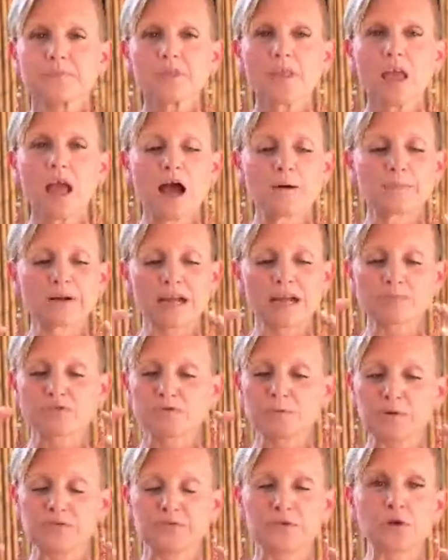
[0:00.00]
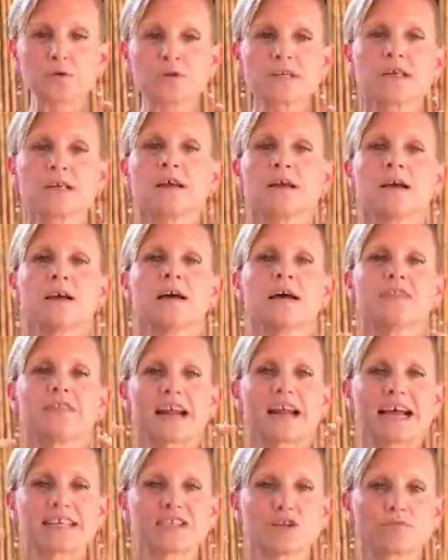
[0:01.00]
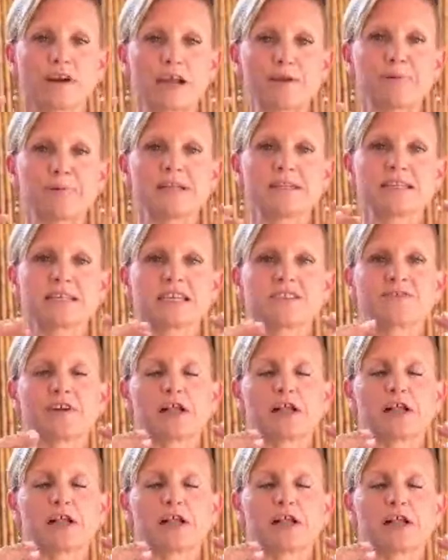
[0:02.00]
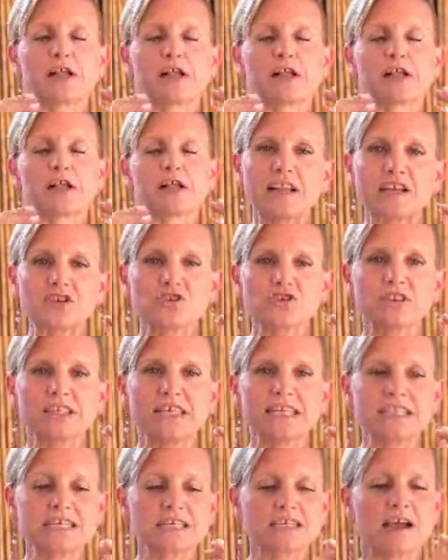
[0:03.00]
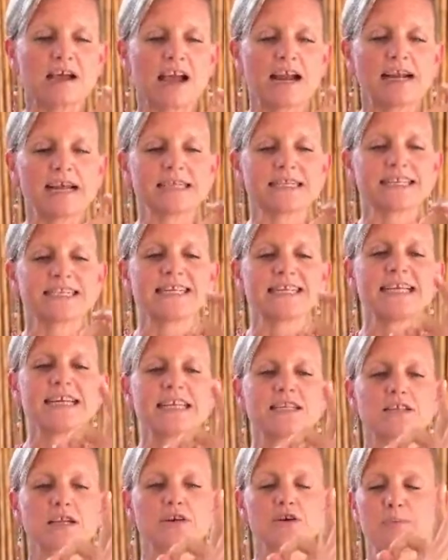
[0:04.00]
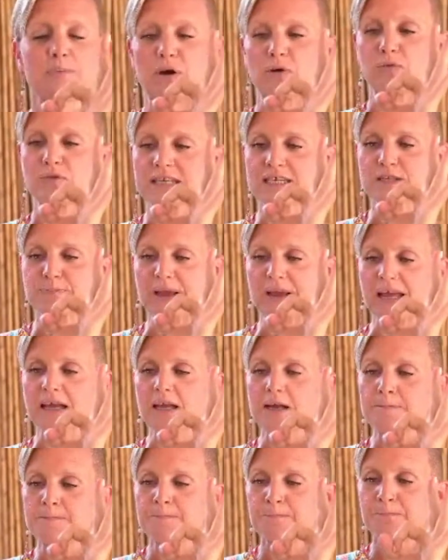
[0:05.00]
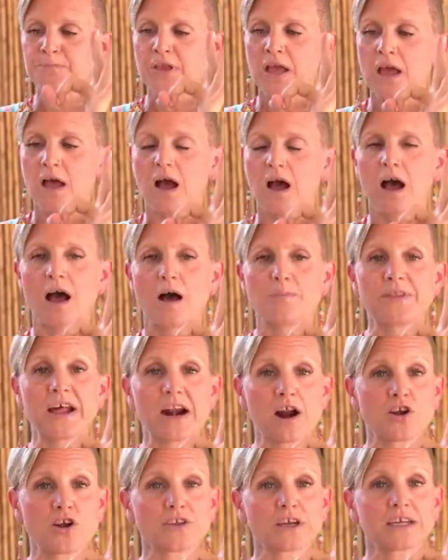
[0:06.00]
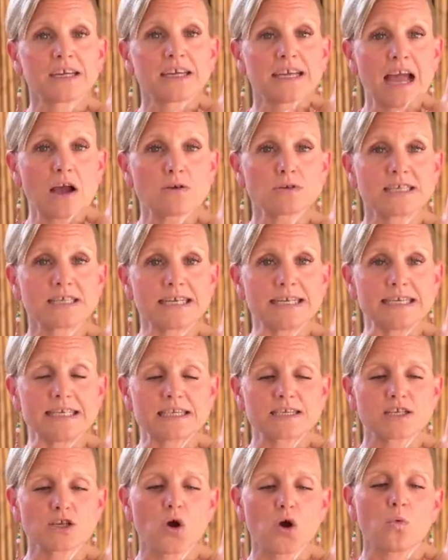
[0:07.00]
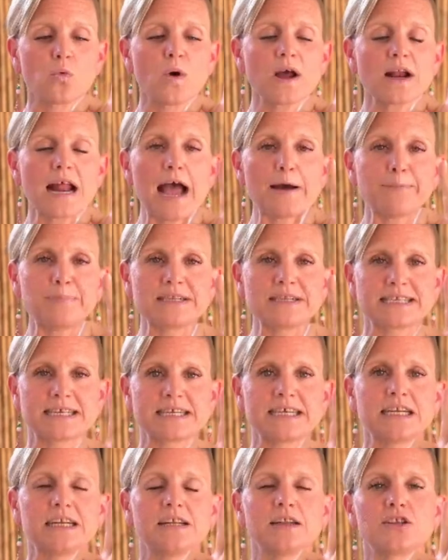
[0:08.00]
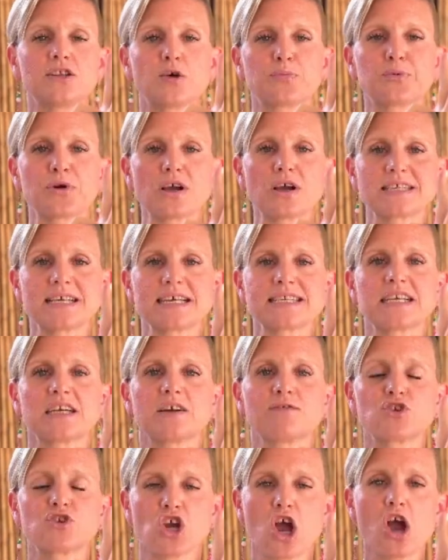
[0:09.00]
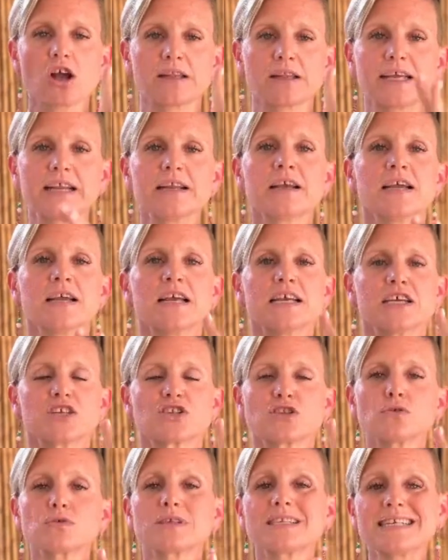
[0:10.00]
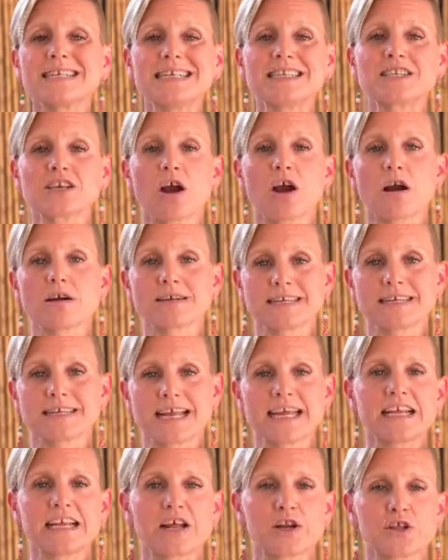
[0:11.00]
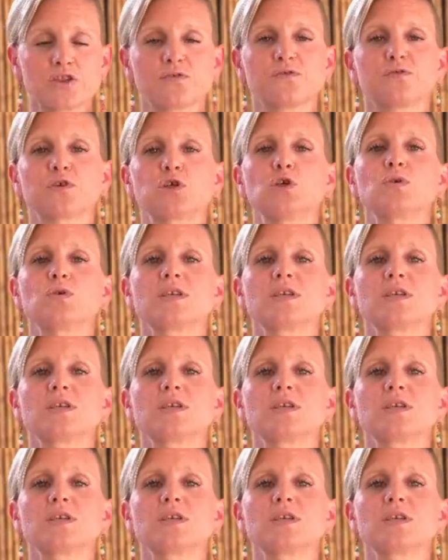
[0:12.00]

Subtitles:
But it comes from a fruit that as it ripens, it develops a white flesh on the inside and seeds that are about this big that are the cacao seeds. So what happens in the processing of chocolate is those seeds are taken out of the fruit and